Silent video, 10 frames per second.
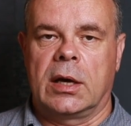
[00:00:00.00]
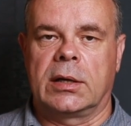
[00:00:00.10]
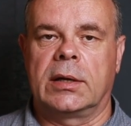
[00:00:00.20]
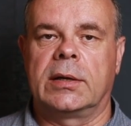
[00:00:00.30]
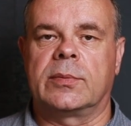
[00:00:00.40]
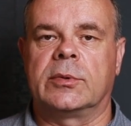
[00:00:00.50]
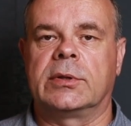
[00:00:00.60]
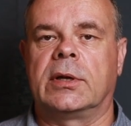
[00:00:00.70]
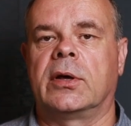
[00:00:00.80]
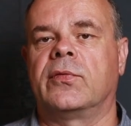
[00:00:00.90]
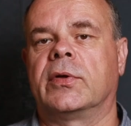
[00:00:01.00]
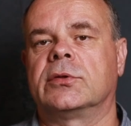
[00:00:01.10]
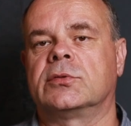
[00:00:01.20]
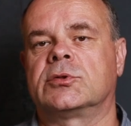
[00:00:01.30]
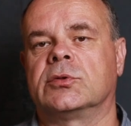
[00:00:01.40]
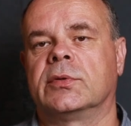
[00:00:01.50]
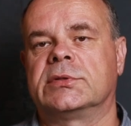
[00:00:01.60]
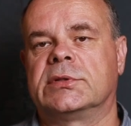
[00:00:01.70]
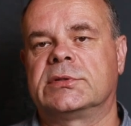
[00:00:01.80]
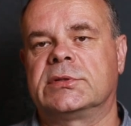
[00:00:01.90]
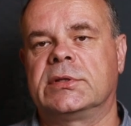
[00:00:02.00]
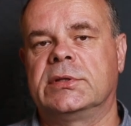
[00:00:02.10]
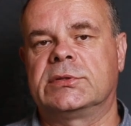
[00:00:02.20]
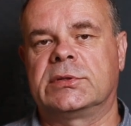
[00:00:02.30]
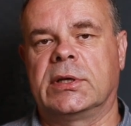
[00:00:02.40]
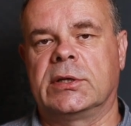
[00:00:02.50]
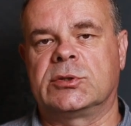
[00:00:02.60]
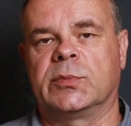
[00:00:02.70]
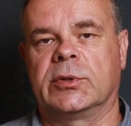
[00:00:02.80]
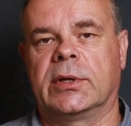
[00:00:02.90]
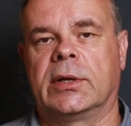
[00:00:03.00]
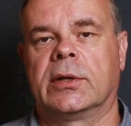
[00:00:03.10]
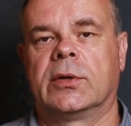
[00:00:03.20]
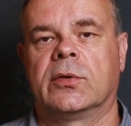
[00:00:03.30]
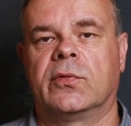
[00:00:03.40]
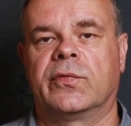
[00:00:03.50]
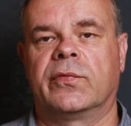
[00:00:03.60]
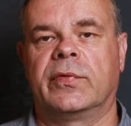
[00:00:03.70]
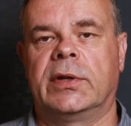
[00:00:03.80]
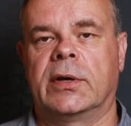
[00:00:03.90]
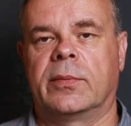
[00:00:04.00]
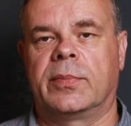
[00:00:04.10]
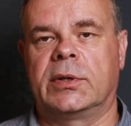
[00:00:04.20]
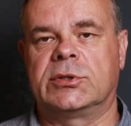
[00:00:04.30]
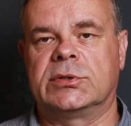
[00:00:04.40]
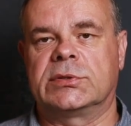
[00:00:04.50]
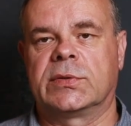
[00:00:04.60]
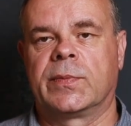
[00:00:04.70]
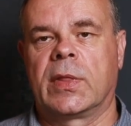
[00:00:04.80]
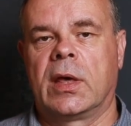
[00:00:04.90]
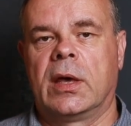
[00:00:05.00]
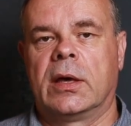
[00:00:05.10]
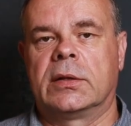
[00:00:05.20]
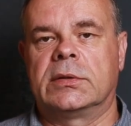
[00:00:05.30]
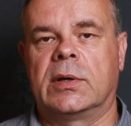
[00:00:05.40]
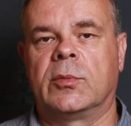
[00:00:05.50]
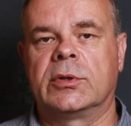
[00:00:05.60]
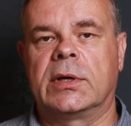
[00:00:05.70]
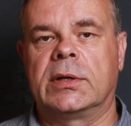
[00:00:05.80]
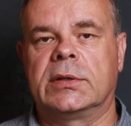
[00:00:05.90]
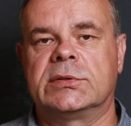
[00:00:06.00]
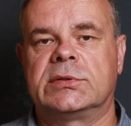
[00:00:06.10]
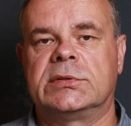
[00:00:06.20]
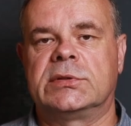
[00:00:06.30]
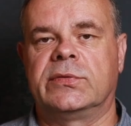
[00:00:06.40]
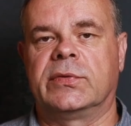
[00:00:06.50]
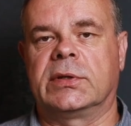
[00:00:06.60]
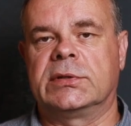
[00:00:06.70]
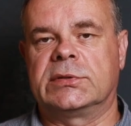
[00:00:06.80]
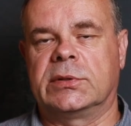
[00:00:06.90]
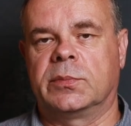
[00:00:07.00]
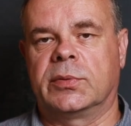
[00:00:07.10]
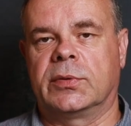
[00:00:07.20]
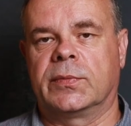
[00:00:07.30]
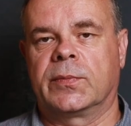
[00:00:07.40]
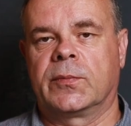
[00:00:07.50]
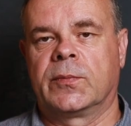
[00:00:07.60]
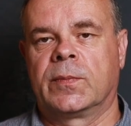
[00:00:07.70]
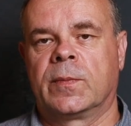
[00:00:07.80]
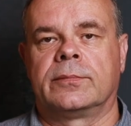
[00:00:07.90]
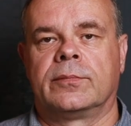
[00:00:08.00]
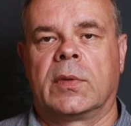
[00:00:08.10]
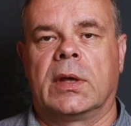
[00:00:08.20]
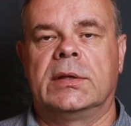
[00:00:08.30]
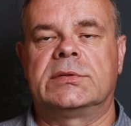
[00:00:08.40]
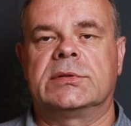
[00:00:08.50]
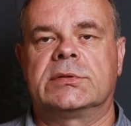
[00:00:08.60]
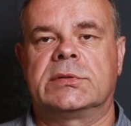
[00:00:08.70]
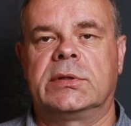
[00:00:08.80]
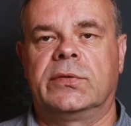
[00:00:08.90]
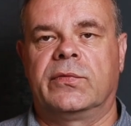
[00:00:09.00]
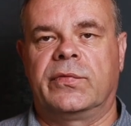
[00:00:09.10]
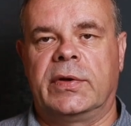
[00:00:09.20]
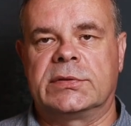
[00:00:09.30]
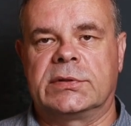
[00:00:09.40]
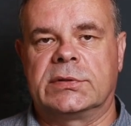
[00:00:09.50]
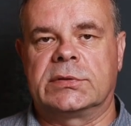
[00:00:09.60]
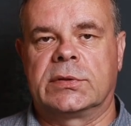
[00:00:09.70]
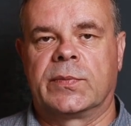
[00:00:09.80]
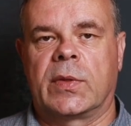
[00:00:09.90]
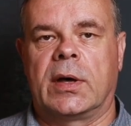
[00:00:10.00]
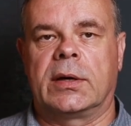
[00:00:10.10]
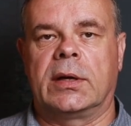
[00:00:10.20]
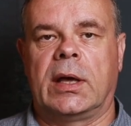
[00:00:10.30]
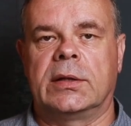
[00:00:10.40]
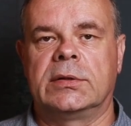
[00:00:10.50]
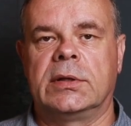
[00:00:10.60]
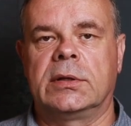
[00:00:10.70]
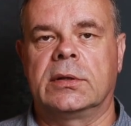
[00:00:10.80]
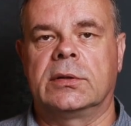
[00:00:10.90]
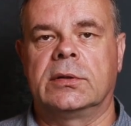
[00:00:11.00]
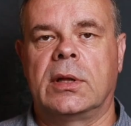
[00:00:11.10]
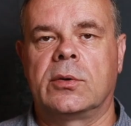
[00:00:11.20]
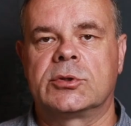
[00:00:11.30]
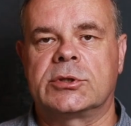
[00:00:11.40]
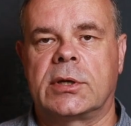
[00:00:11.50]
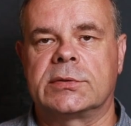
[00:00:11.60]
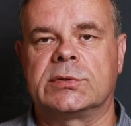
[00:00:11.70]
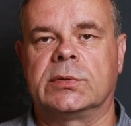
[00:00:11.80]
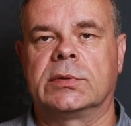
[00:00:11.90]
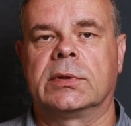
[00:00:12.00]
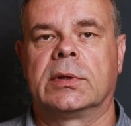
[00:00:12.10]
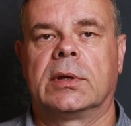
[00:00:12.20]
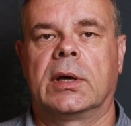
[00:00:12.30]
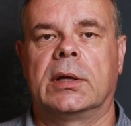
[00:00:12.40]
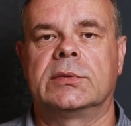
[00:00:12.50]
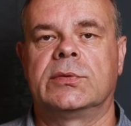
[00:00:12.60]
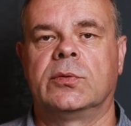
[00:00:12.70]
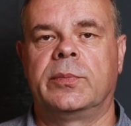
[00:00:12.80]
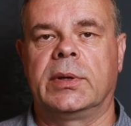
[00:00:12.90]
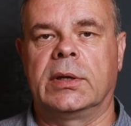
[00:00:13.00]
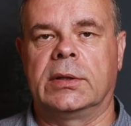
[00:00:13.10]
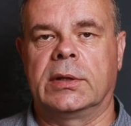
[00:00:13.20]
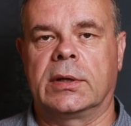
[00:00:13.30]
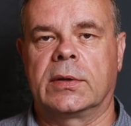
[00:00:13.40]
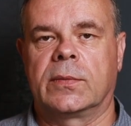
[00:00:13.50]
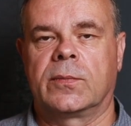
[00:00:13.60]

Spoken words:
Another model I want to show is the 3-stage model of William Bridges. The model is deceivingly simple. Its 3 phases are ending, neutral zone, and new beginning.